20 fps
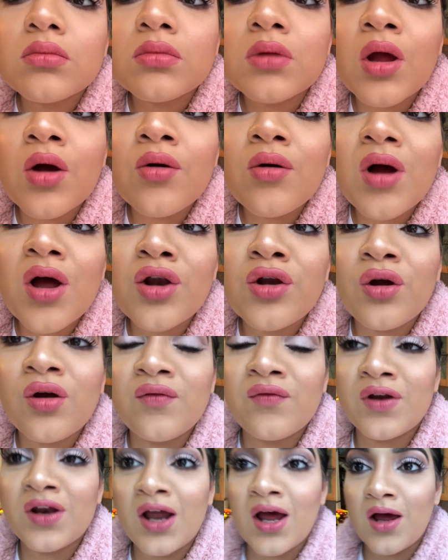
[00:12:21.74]
No, I don't
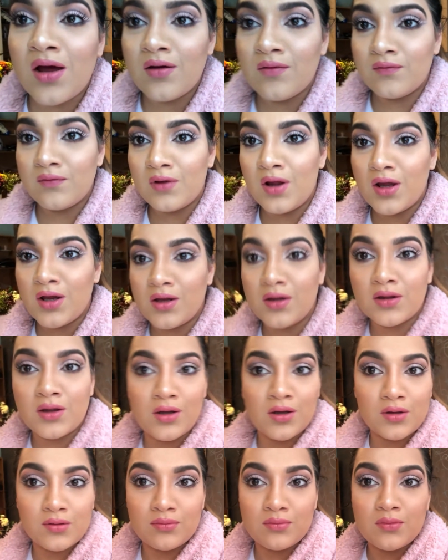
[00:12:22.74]
even have like
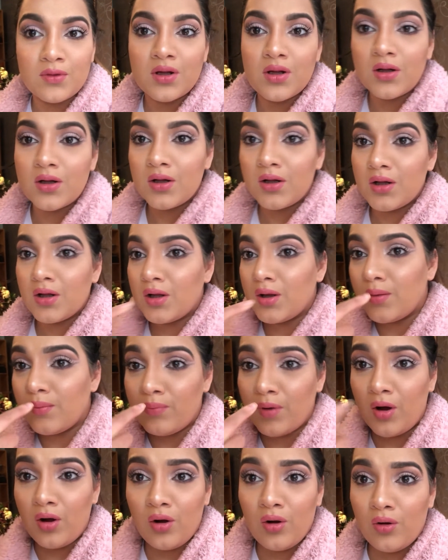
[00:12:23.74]
the
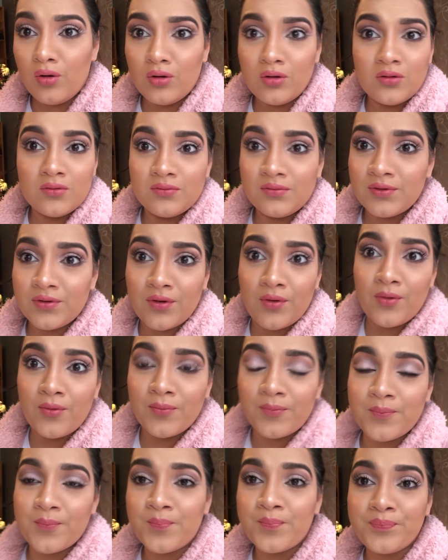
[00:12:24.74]
butthole,
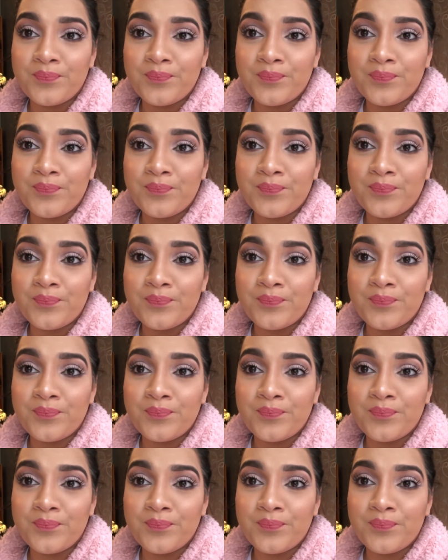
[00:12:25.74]
so